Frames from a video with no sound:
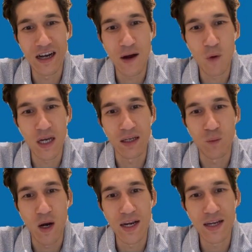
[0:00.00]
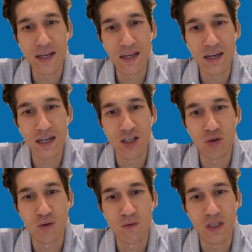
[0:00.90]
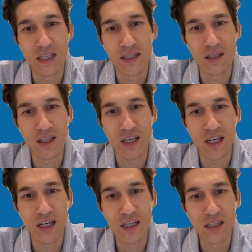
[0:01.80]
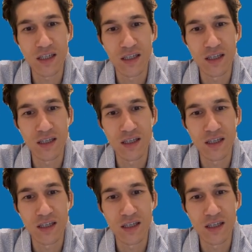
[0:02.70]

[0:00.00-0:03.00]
Oh wait, why I should have settled here